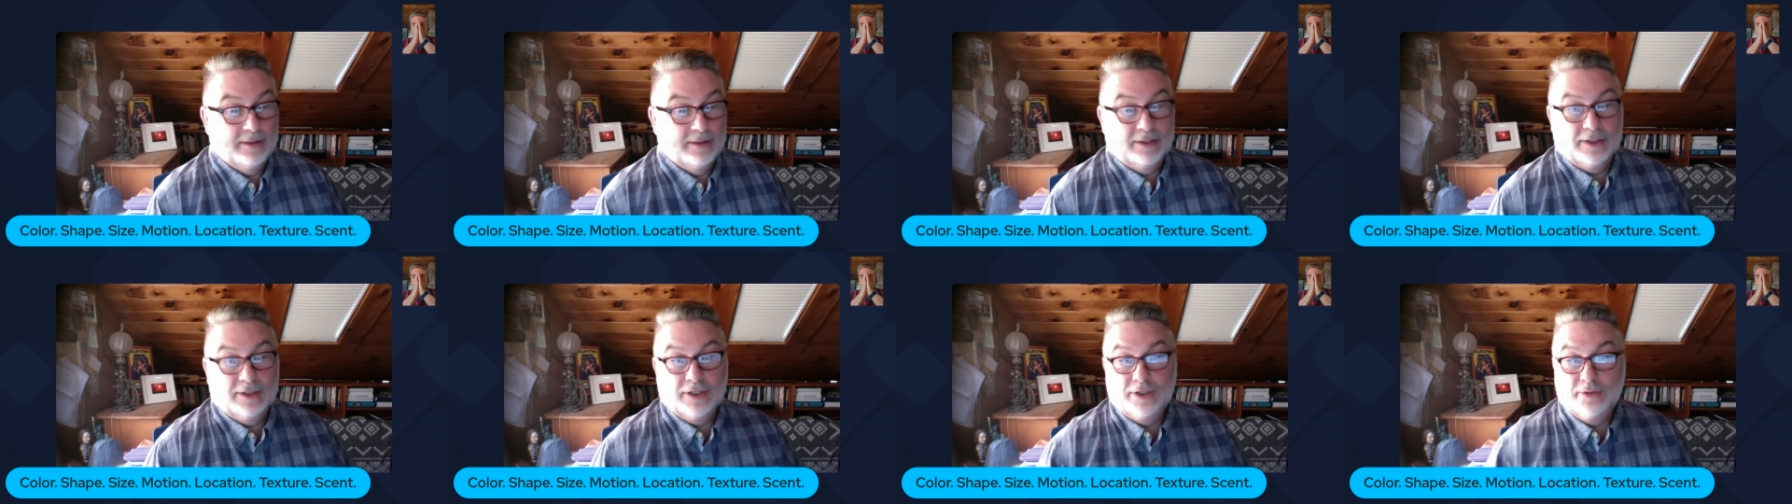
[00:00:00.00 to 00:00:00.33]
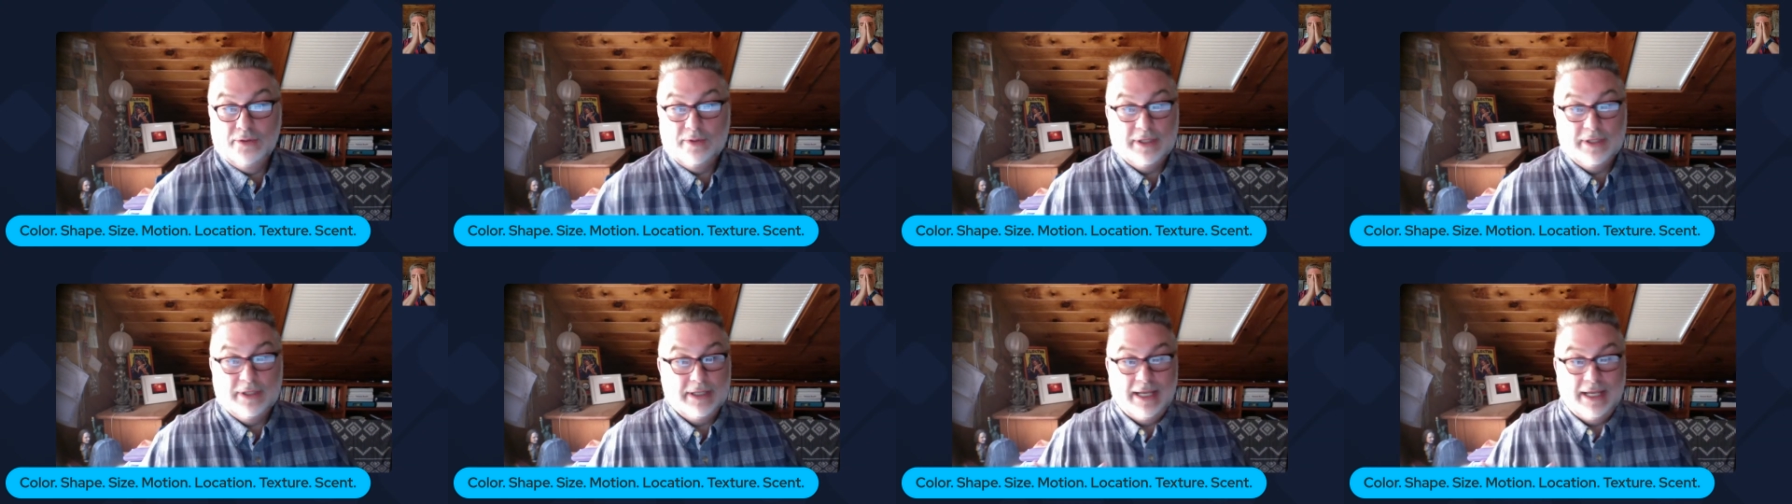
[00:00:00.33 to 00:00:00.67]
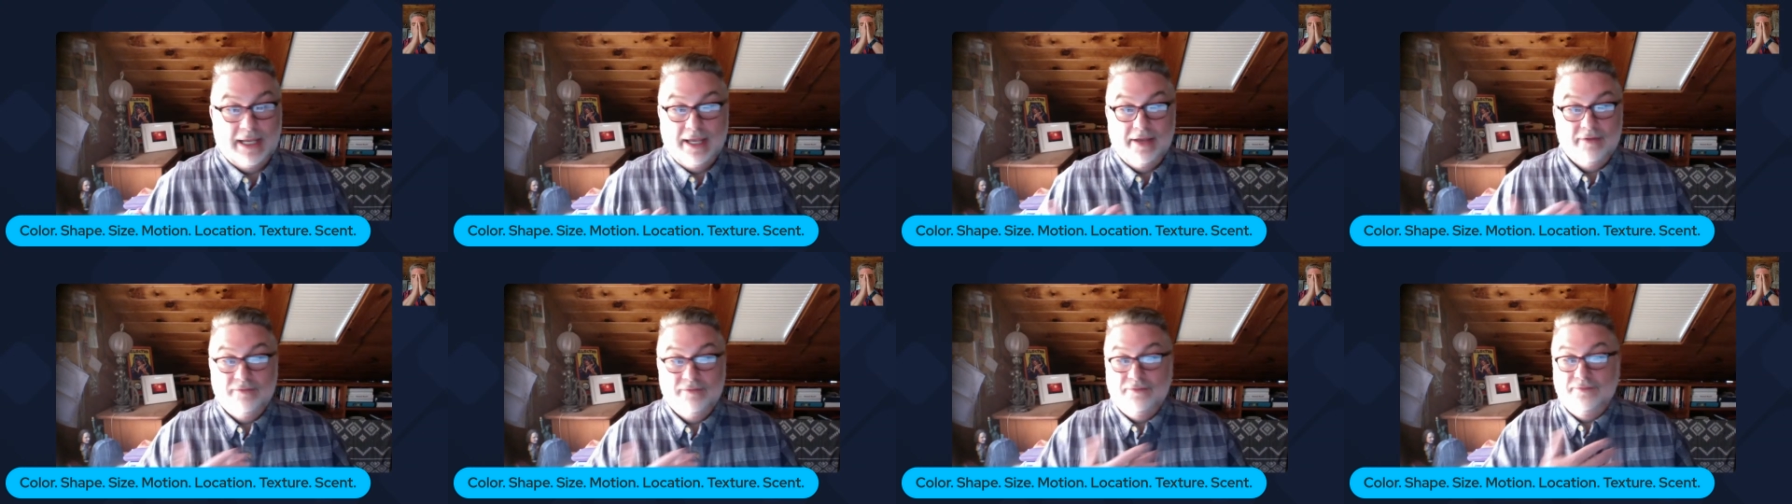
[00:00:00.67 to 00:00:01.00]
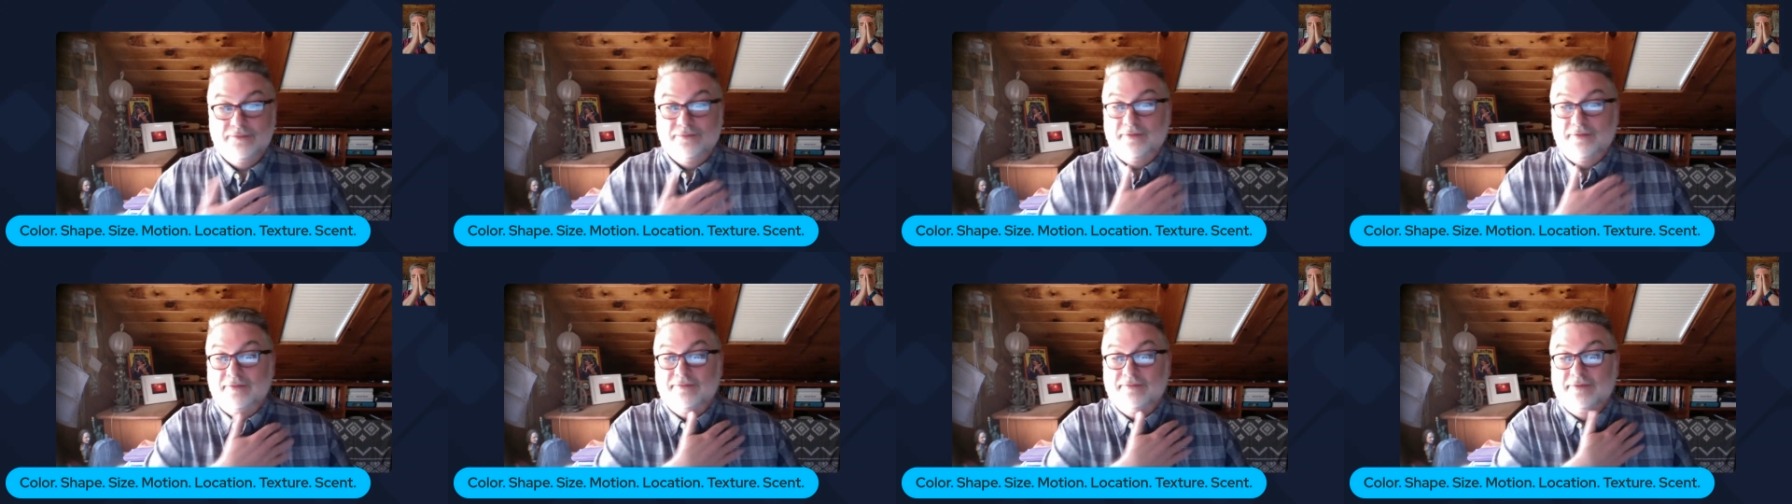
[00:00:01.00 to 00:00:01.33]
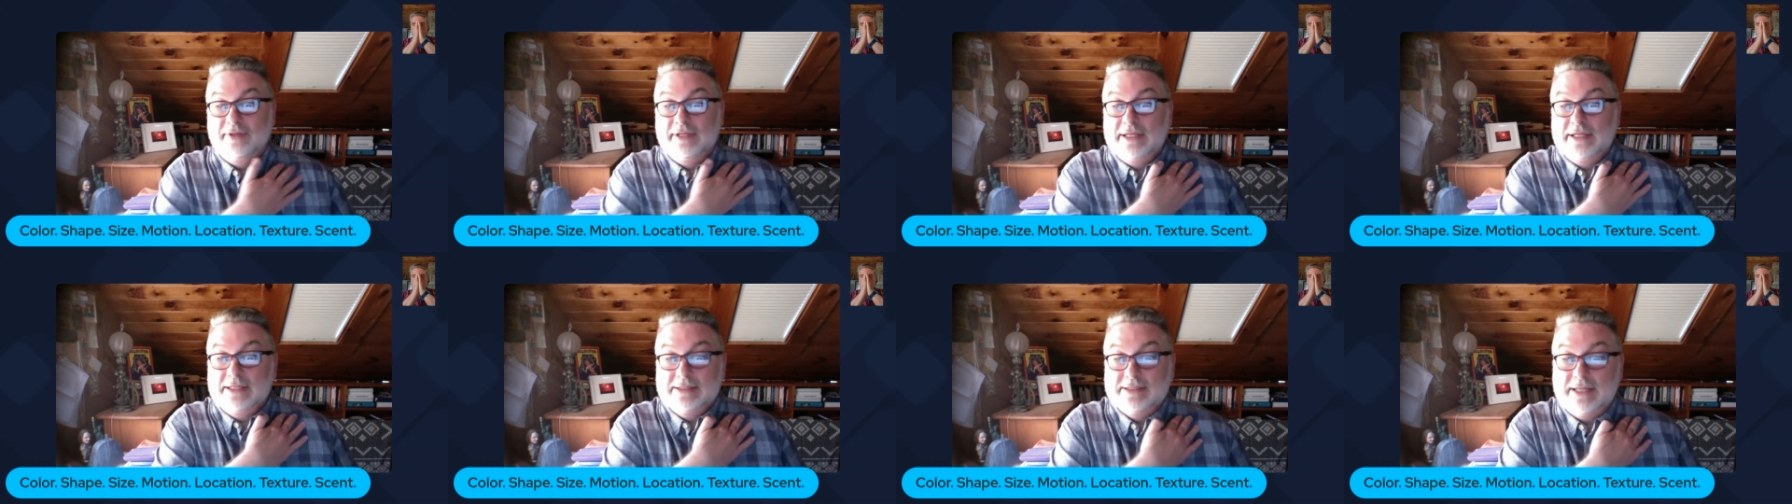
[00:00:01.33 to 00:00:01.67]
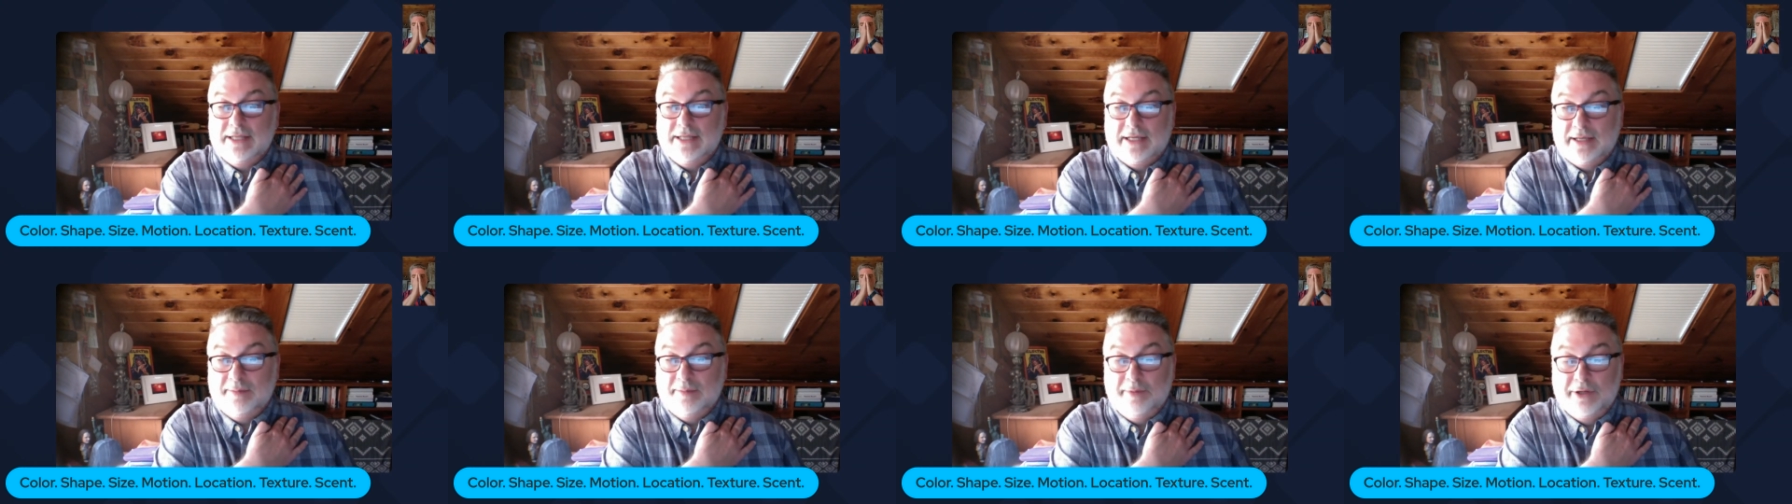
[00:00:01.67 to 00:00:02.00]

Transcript: You can have a feeling stuck up